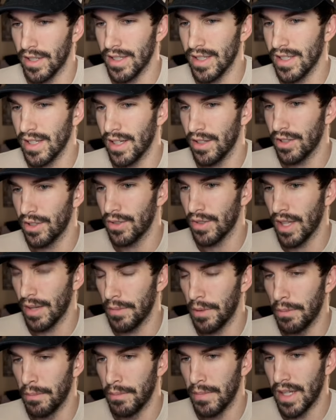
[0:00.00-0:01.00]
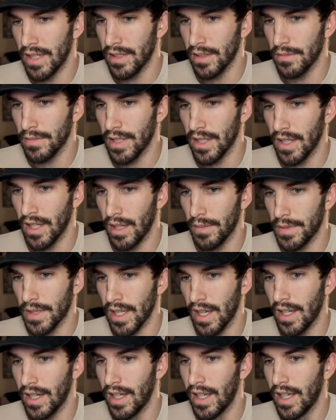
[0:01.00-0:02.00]
It's telling you that momentum to the
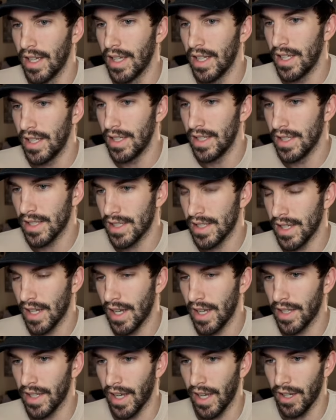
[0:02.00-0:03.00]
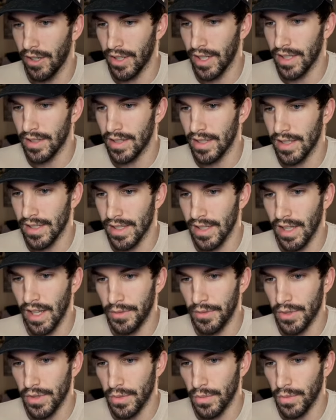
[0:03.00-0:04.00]
upside is dying out at these
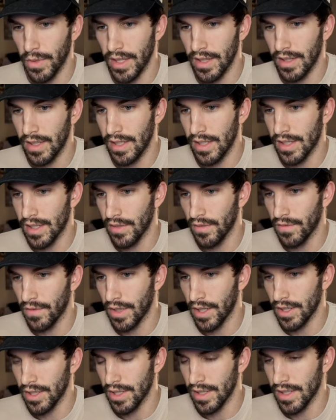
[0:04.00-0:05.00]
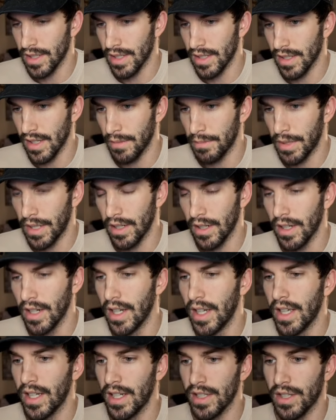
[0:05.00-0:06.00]
levels with these divergences up here.
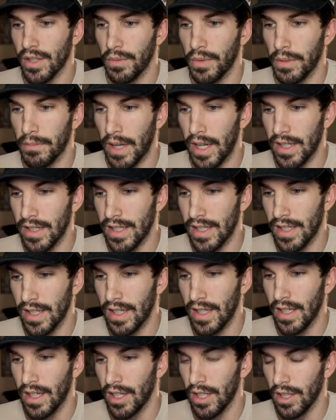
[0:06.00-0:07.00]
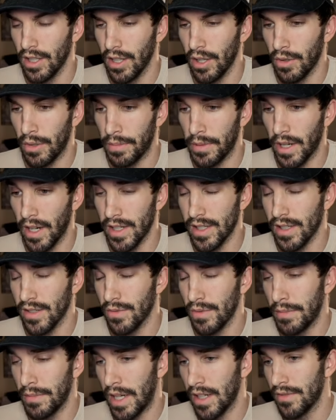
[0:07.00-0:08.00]
And so we might see lower prices.
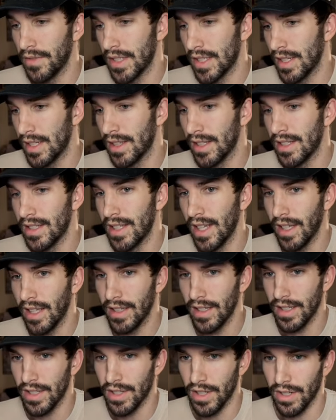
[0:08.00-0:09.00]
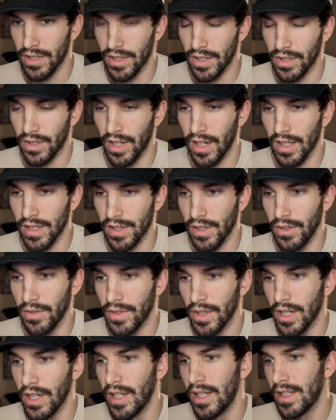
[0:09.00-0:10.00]
We might even see the daily start to cross
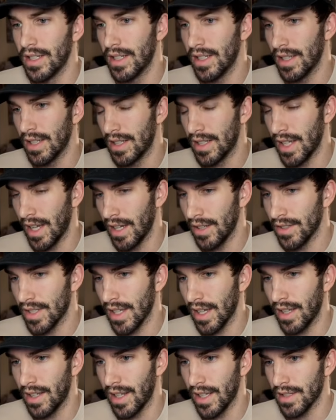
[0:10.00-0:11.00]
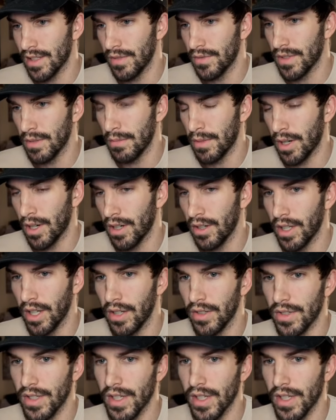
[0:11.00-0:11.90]
over to the downside as of tomorrow goes.